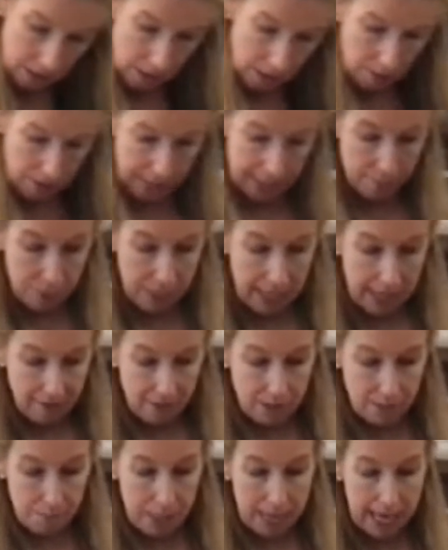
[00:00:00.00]
Okay, we have
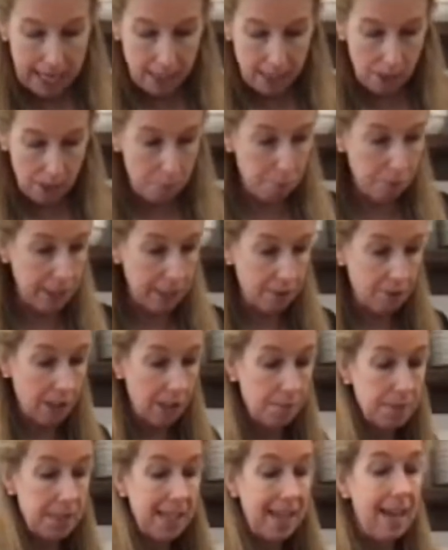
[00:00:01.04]
the panko
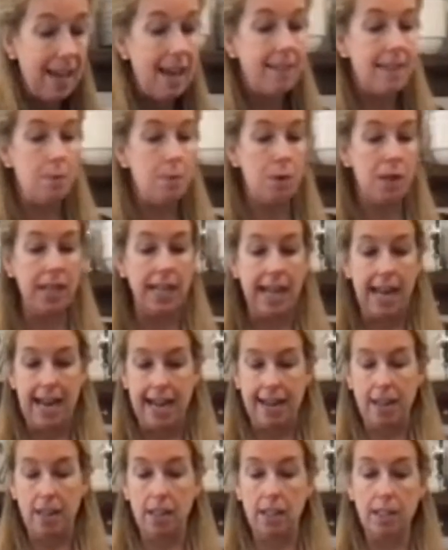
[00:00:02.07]
breadcrumbs. Then we're going to
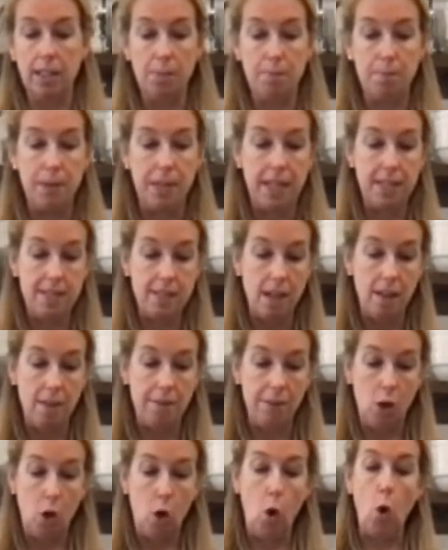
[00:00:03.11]
add a little bit
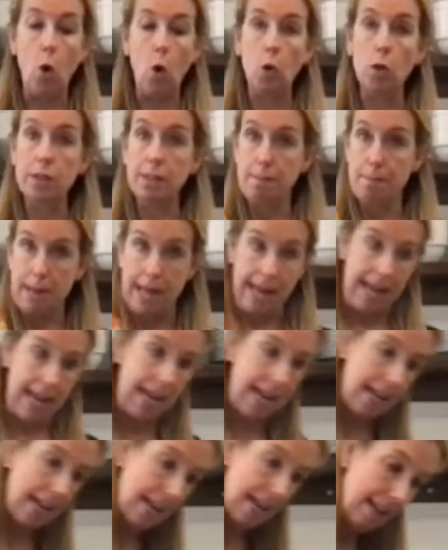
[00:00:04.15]
of Old
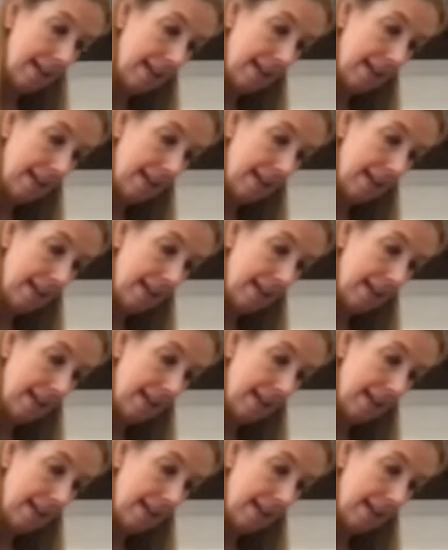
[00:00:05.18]
Bay.